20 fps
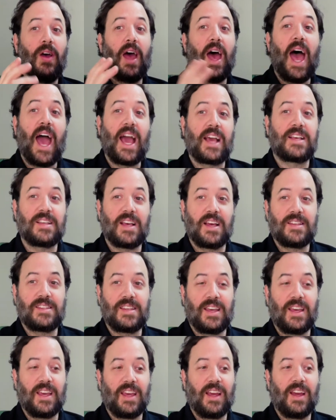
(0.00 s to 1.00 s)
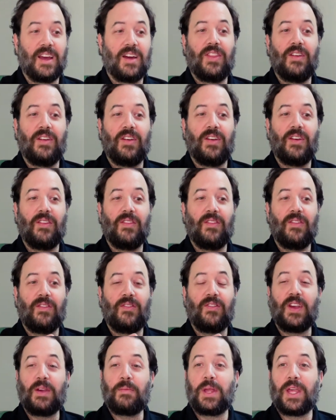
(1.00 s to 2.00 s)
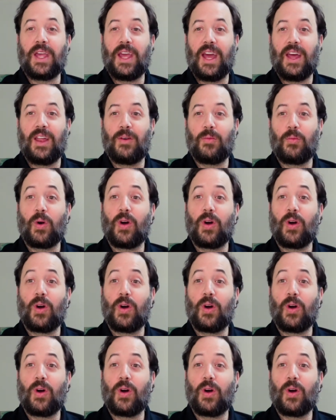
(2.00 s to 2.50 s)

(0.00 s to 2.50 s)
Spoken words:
accessing the VPN,